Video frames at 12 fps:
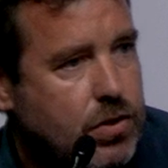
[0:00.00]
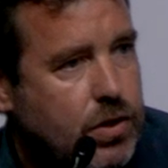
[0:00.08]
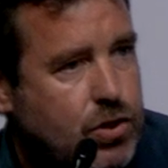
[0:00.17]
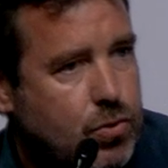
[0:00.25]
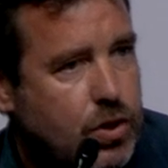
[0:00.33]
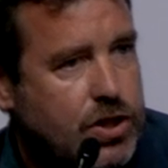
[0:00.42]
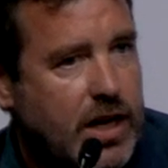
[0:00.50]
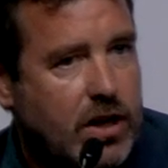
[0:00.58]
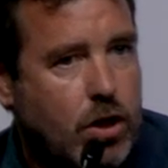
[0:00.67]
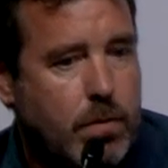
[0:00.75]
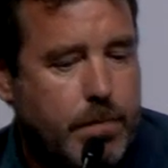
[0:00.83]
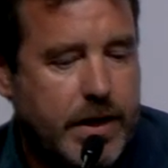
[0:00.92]
or to the tech
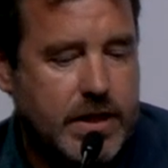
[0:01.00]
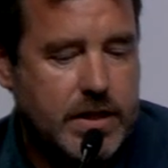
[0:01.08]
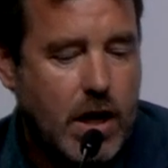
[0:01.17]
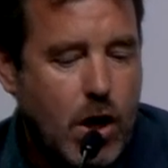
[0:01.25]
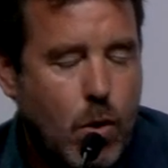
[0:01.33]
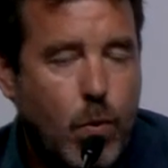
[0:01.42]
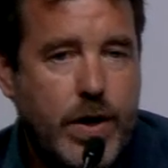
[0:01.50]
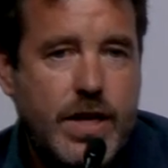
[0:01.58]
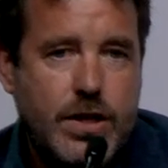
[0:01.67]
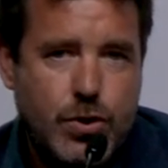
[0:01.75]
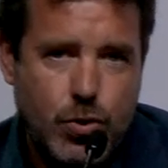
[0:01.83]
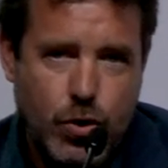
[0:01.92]
companies, we
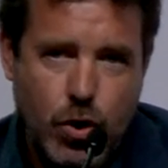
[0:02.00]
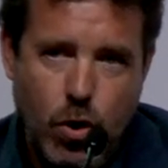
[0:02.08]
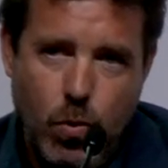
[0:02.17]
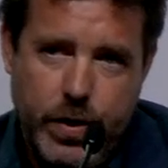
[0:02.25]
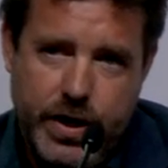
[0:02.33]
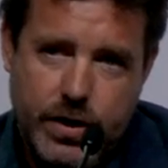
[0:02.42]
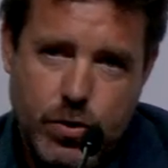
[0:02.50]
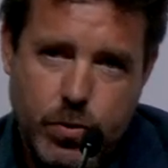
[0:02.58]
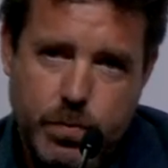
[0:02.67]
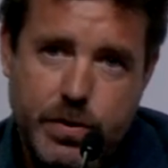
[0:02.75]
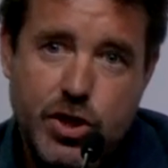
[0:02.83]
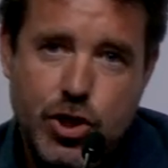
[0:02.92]
need to know, we need
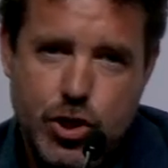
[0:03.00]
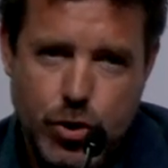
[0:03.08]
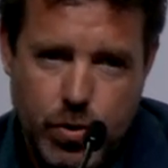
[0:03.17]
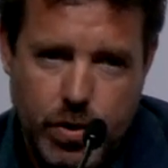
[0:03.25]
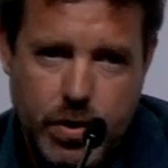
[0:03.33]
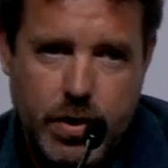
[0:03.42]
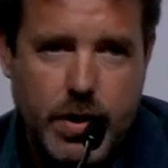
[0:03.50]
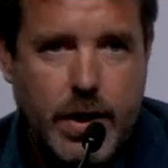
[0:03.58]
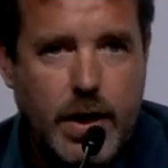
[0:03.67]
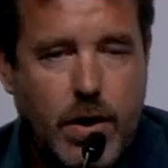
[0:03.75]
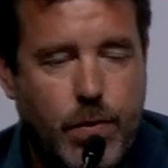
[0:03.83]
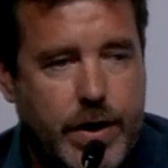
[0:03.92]
to be sure,
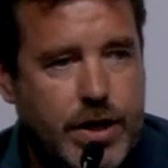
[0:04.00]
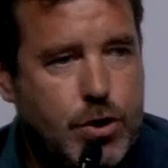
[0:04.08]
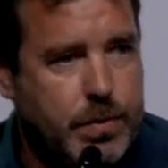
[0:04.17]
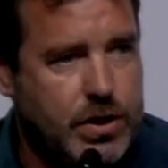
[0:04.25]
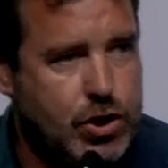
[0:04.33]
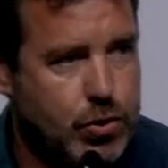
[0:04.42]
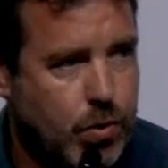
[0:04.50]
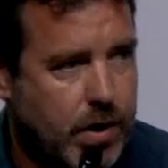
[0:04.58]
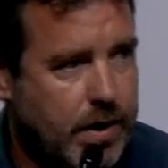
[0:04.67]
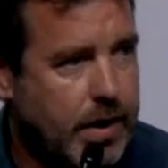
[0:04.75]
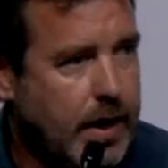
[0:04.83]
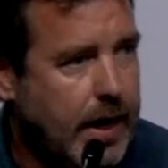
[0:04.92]
we need to be sure
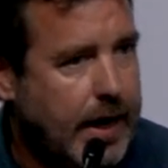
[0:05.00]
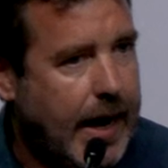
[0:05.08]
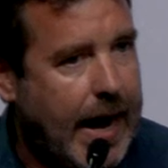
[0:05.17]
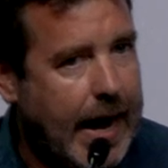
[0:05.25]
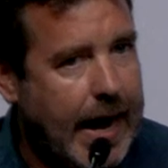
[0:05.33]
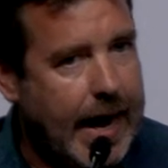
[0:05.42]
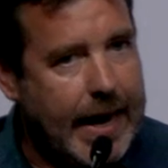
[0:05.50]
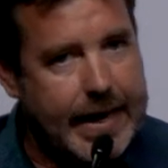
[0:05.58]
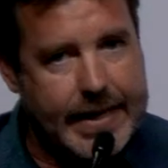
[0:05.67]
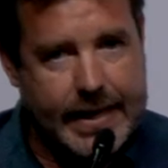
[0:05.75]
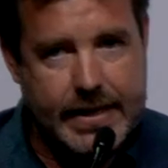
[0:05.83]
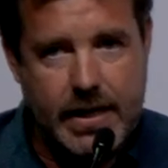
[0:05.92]
uh,
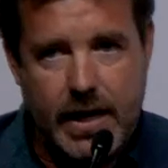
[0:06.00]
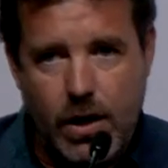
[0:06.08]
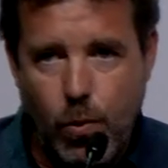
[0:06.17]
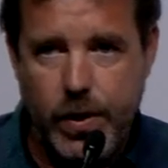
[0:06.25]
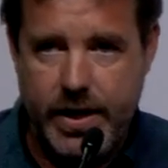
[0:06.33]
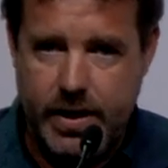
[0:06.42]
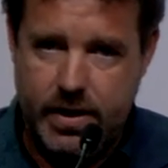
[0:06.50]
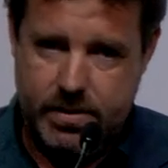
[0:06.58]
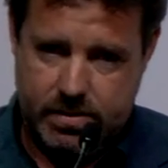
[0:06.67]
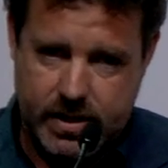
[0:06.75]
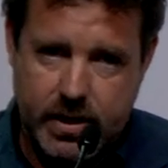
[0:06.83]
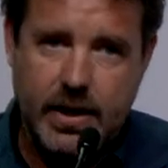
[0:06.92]
that we
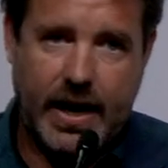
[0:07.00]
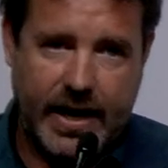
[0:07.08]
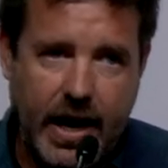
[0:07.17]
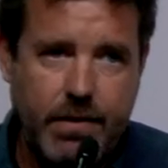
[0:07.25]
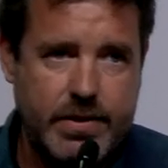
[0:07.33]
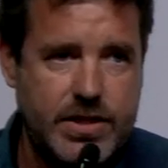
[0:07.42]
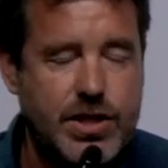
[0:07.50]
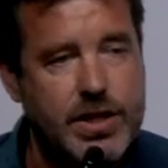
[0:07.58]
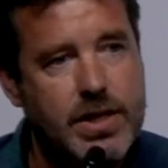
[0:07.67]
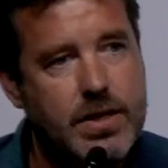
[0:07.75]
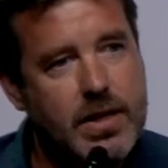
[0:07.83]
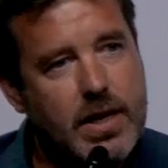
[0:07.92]
can
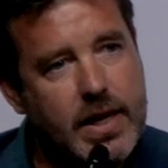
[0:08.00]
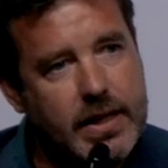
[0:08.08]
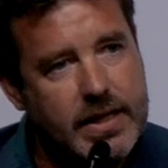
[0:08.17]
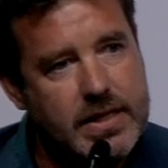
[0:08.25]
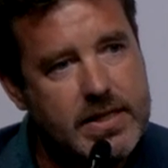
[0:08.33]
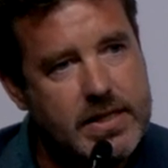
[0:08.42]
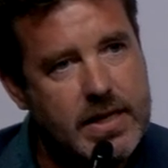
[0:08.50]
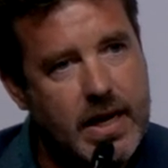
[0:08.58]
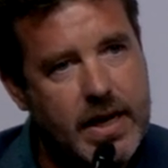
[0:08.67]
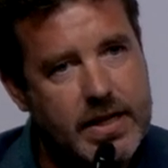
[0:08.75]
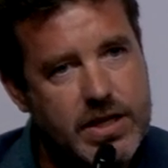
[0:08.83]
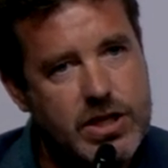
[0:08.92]
guarantee these
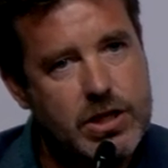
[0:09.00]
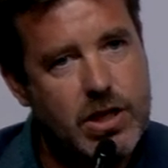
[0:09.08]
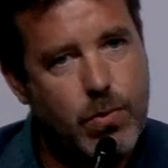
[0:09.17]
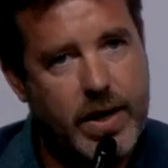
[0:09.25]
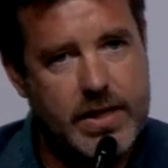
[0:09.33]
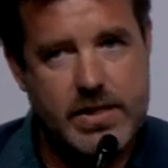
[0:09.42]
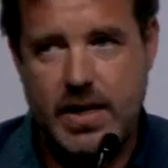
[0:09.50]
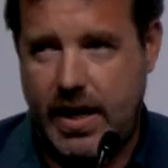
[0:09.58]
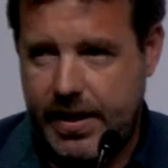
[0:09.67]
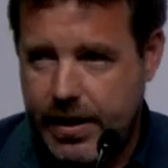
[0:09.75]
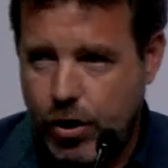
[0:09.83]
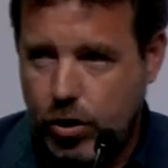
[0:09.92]
uh, digital rights
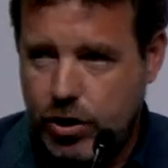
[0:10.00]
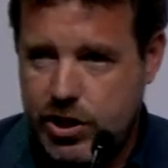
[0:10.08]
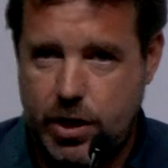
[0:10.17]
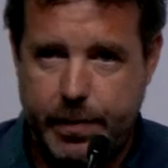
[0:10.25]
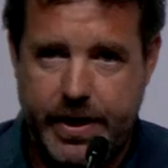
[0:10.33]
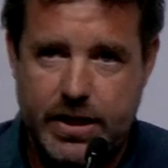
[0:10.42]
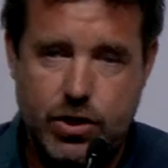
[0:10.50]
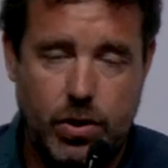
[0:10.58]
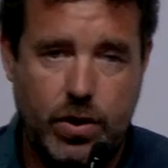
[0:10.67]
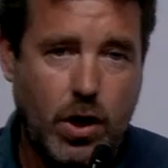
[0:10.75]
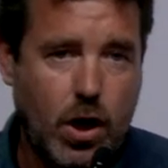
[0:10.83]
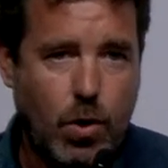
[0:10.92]
are the
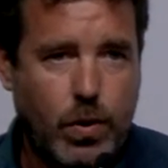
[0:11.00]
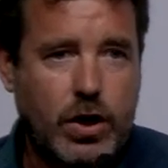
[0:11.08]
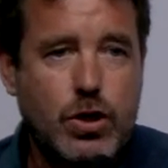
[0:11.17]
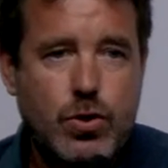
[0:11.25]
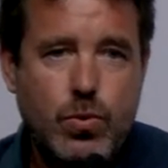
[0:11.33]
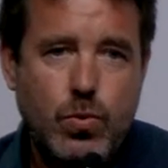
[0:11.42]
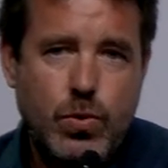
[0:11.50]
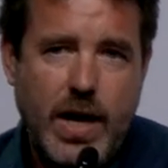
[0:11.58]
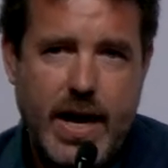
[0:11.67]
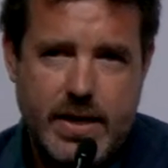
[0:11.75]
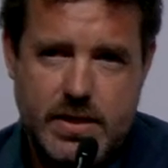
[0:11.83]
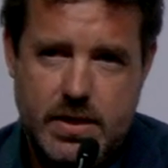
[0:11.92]
non-discrimination. We're going to do
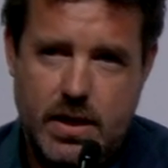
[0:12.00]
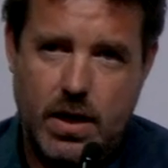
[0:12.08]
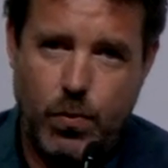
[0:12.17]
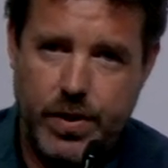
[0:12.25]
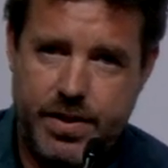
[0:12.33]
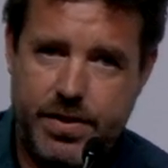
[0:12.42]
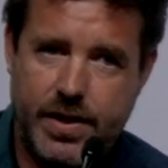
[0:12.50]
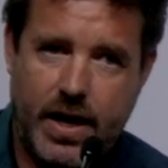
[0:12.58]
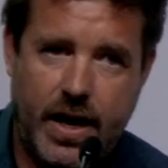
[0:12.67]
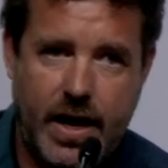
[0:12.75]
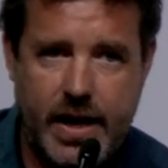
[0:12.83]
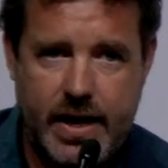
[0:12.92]
that with
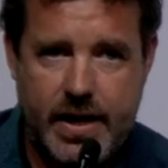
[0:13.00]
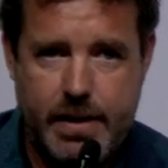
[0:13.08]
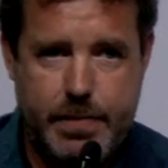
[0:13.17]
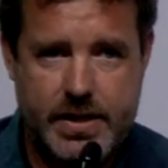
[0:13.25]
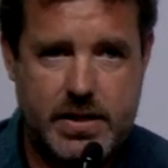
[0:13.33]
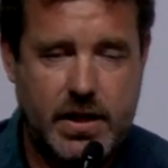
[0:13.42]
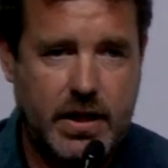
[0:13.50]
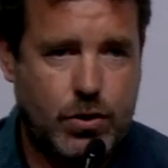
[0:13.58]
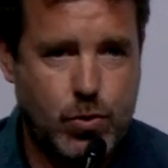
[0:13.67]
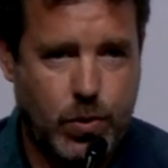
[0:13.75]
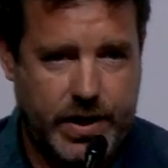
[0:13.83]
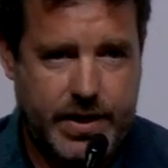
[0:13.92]
uh, basically
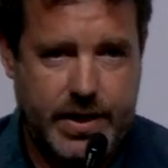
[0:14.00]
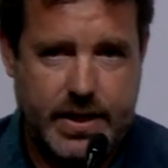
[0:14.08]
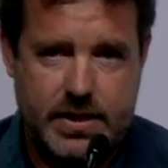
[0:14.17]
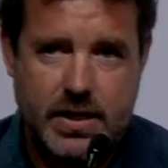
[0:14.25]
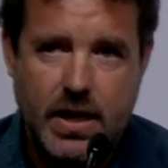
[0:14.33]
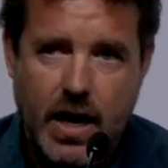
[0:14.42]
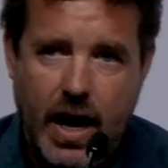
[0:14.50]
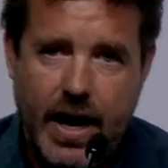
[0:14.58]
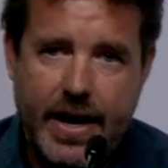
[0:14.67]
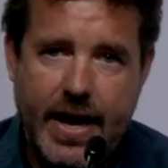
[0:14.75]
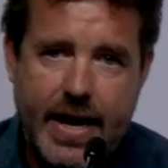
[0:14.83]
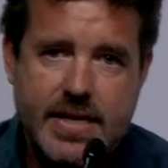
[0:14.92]
two ideas,
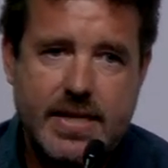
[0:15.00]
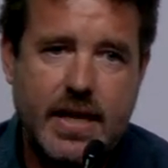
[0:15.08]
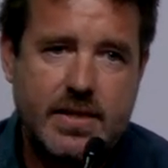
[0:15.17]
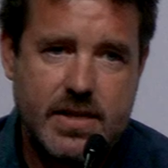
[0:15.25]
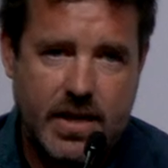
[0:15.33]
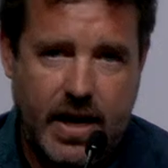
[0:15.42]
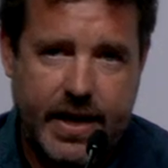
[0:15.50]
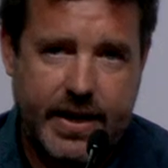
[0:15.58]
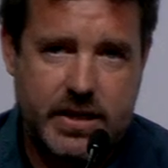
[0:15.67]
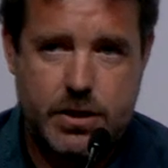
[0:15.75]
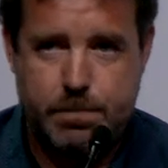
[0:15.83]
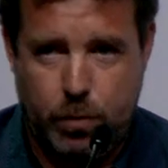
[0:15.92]
an ex-ante and
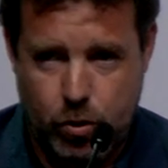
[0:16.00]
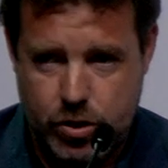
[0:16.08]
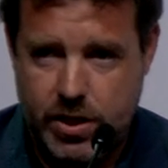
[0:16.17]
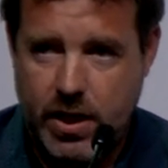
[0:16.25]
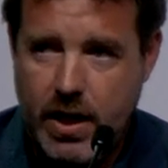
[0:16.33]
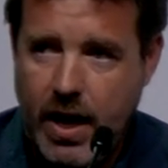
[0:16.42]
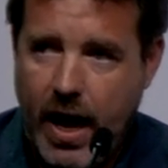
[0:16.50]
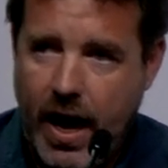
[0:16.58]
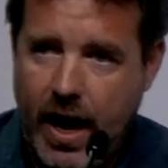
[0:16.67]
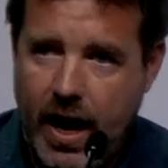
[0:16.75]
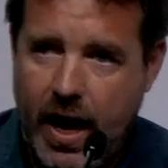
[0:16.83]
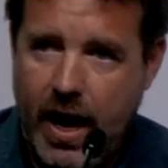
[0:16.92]
ex-post
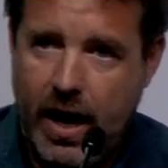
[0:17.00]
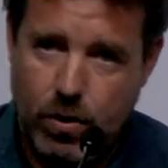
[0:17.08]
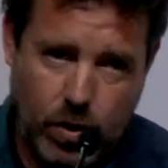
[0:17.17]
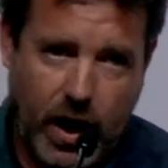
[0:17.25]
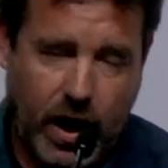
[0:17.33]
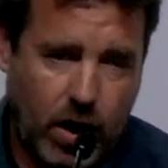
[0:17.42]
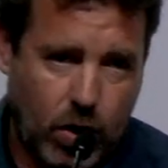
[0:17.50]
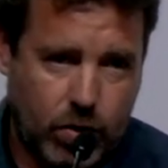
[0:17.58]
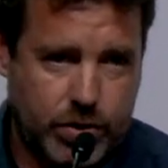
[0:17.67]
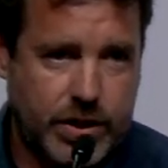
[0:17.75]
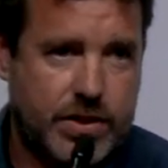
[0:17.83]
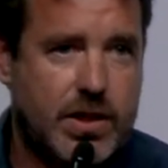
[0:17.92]
uh,
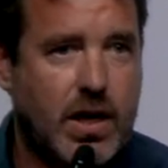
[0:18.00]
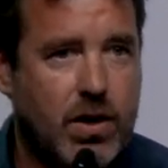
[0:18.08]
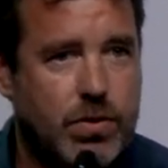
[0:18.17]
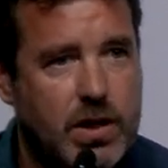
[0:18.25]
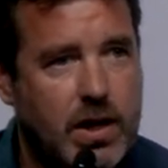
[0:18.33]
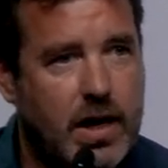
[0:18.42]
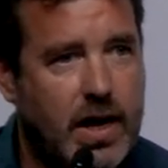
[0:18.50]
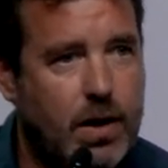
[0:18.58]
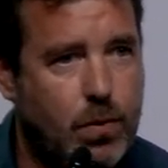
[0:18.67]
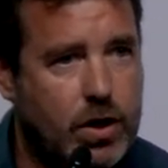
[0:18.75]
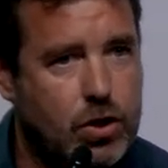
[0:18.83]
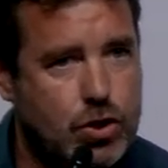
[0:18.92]
audit. audit uh,
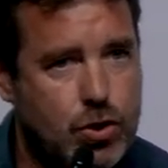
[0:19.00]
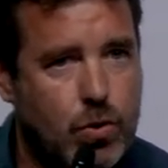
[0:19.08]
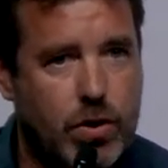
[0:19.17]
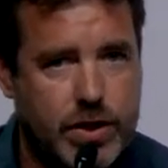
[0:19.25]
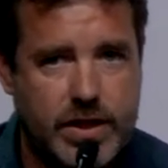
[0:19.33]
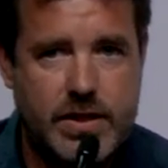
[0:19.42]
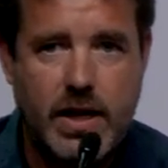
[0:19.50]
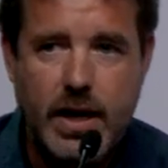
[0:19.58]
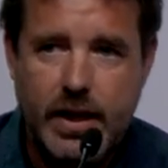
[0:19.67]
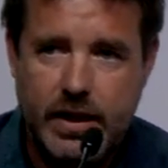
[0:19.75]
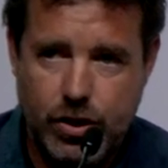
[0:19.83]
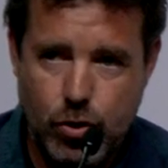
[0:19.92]
we're going to audit
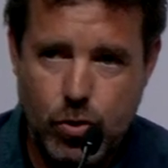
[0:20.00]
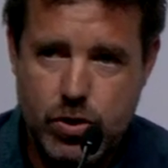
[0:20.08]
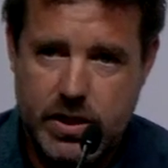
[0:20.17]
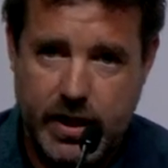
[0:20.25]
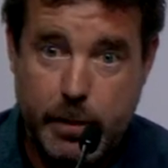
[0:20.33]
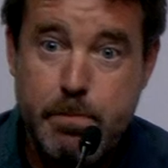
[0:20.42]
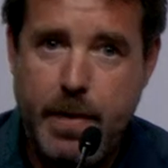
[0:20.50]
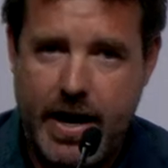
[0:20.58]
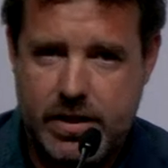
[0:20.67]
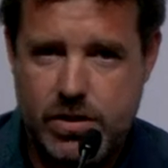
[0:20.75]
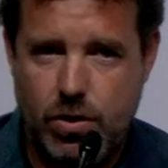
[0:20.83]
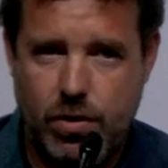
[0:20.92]
the use, the
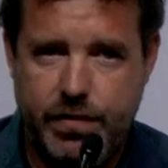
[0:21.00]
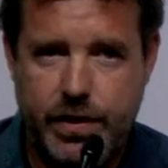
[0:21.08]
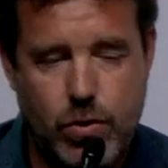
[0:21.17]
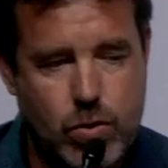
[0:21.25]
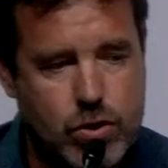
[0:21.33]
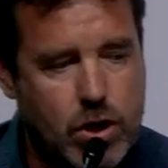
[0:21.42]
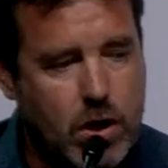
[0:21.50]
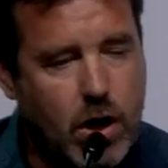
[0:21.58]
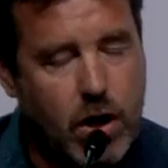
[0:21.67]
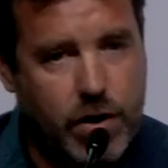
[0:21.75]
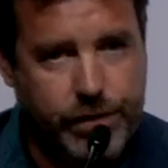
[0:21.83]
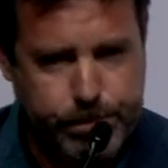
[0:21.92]
impact of the use
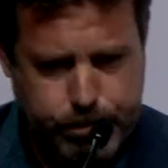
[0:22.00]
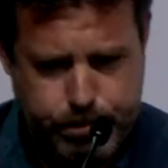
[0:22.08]
of